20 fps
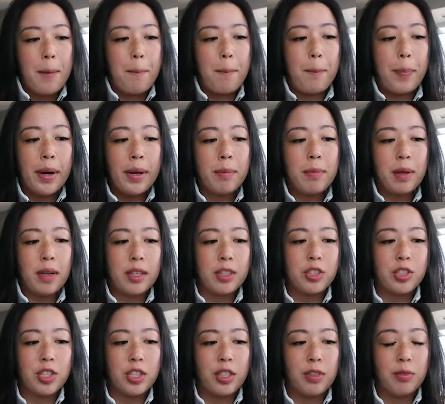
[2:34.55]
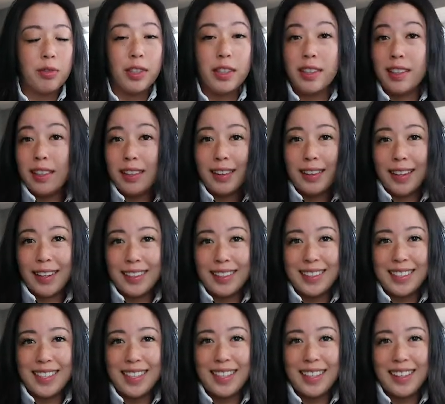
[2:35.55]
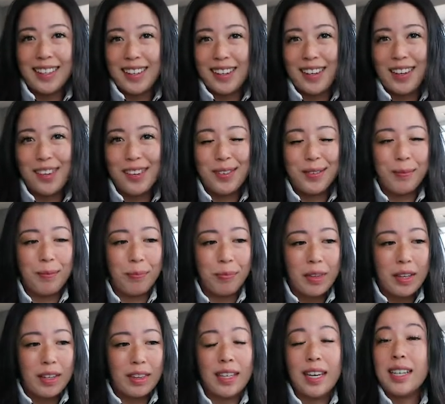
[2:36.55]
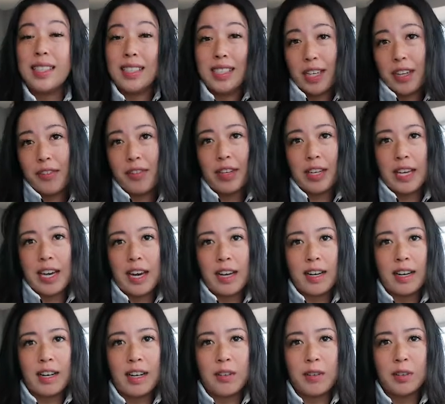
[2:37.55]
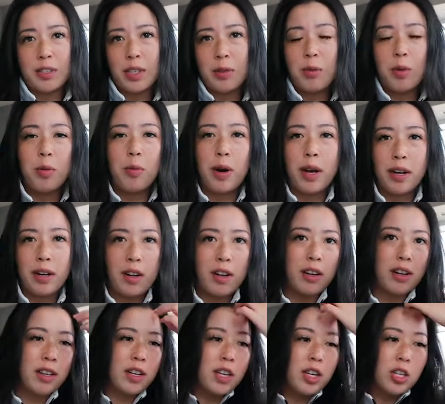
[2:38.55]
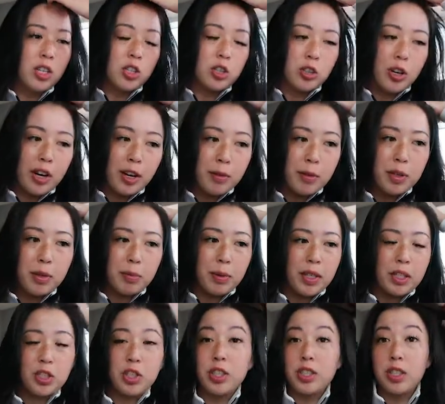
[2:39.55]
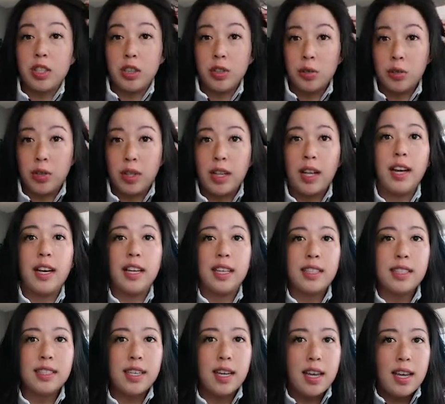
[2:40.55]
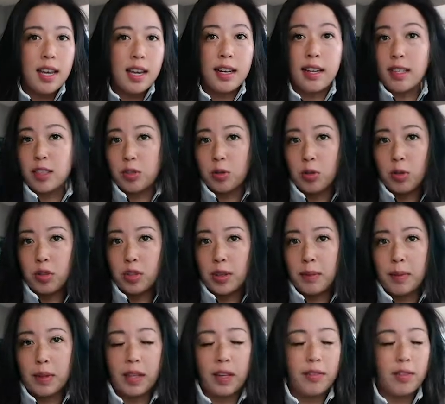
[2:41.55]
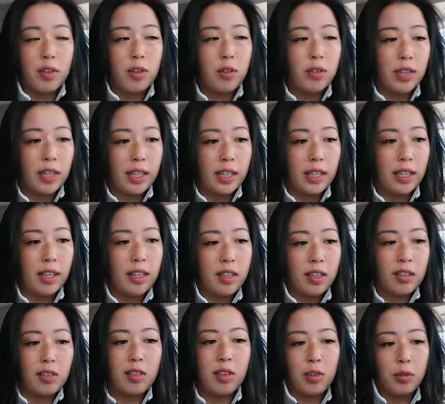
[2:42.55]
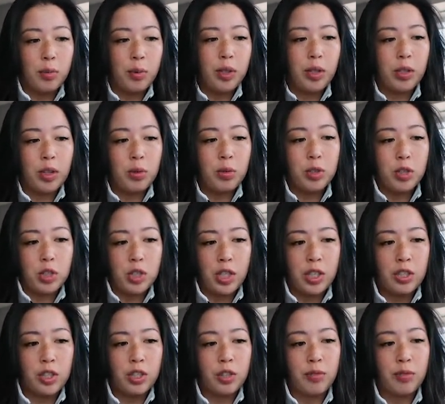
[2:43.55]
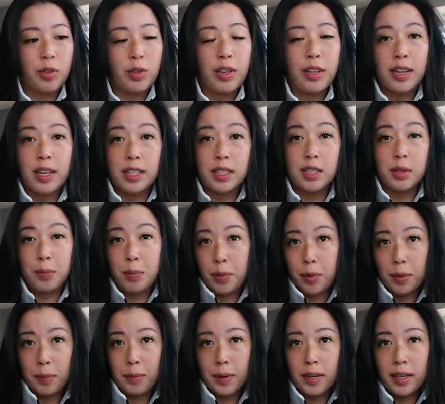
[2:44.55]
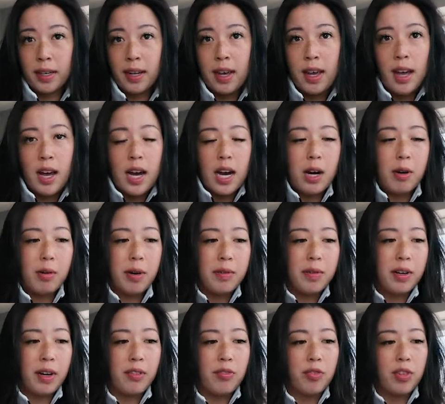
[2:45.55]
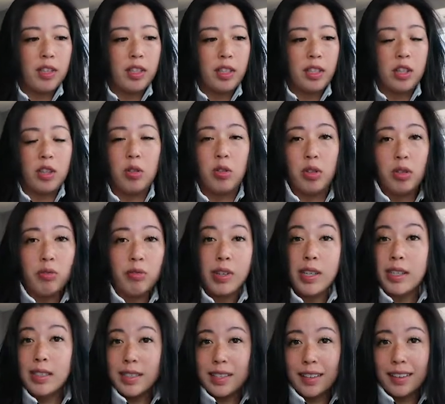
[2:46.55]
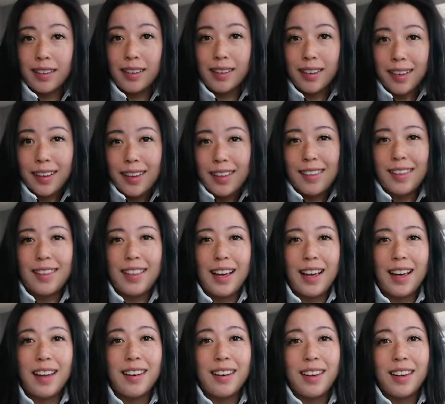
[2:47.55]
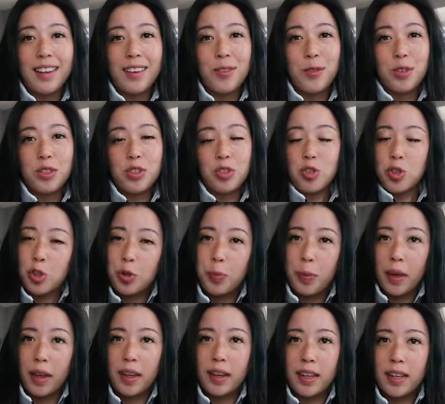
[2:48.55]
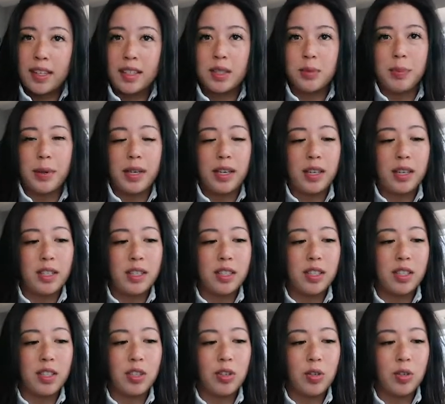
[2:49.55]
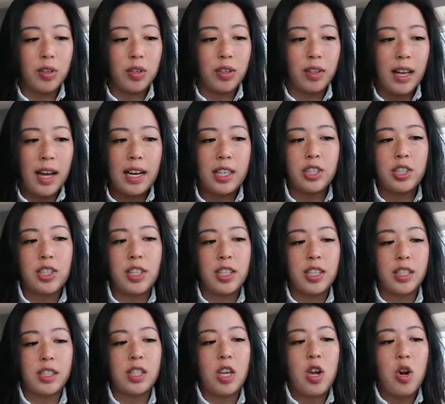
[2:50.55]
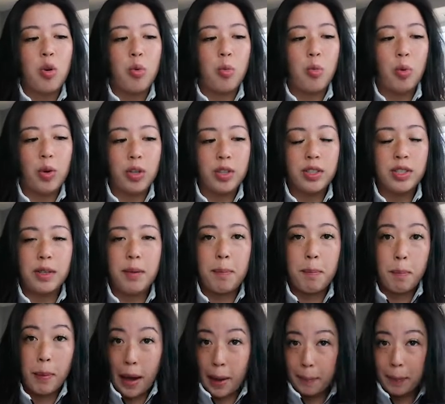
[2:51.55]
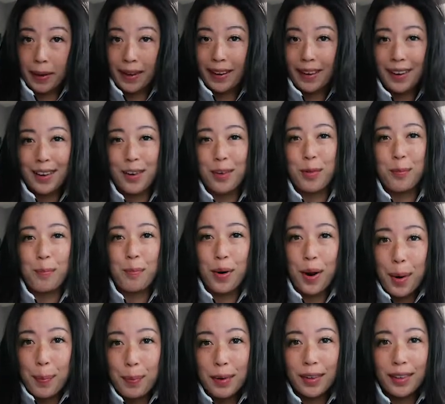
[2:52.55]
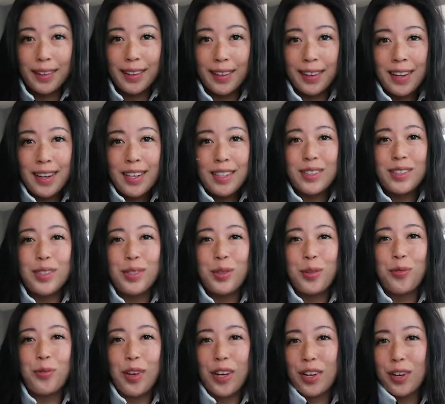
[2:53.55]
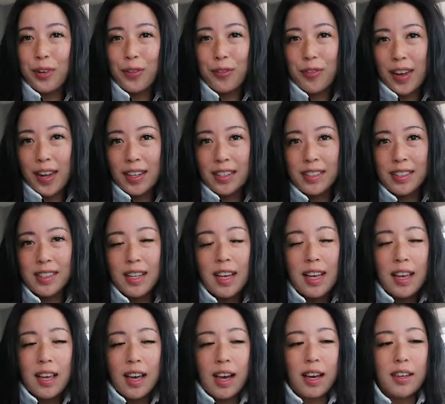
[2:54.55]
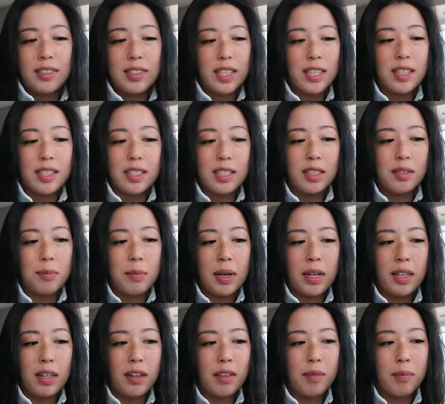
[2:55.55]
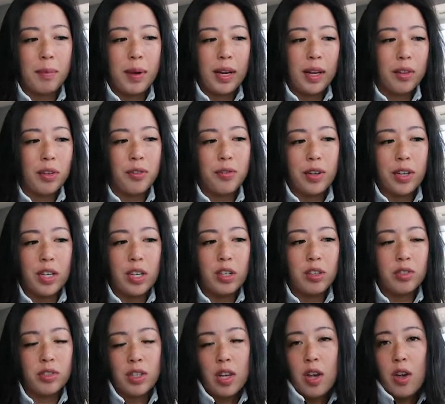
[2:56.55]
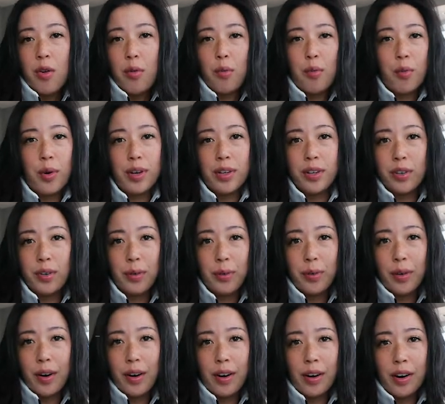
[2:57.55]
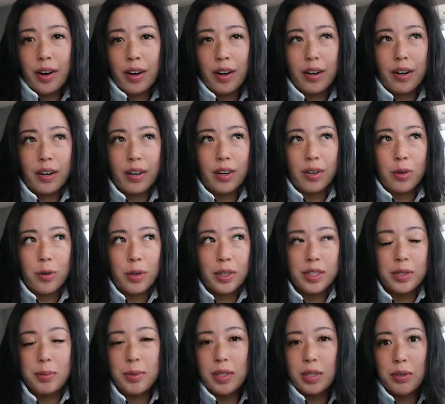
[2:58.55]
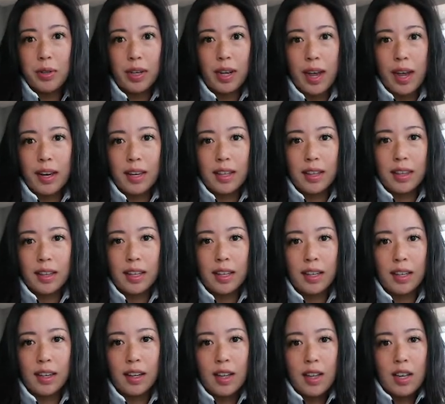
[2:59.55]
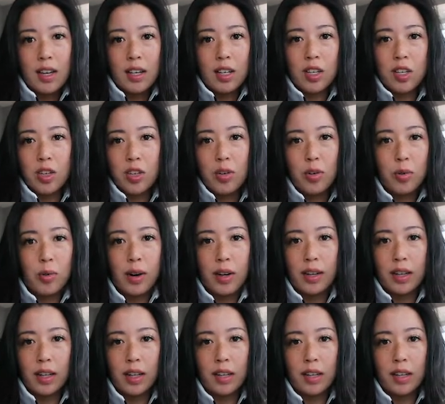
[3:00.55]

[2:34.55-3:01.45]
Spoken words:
But because she really liked it, the idea of the cat eye, I was like, well, why not try it with me? She's a new client, and I told her, I'm like, if you don't like it, you know, we could always change it for the next appointment. However, I feel like the only reason that it was drooping is because your lash techs weren't mapping it out properly to fit your face. I've said this in many of my other videos. When you are going to be doing anything new on a